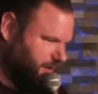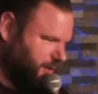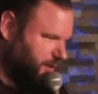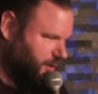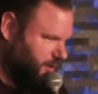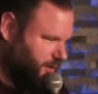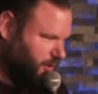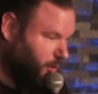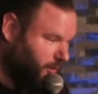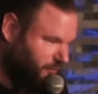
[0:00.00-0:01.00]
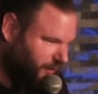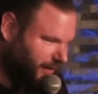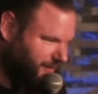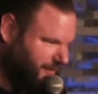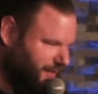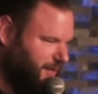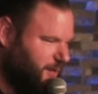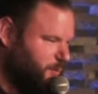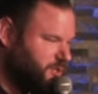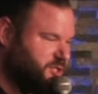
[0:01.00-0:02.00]
Your girlfriend
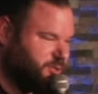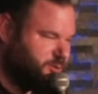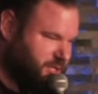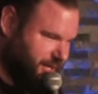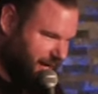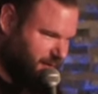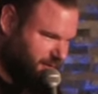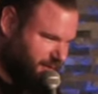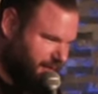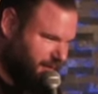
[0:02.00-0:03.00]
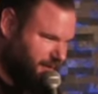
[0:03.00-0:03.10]
was too scared to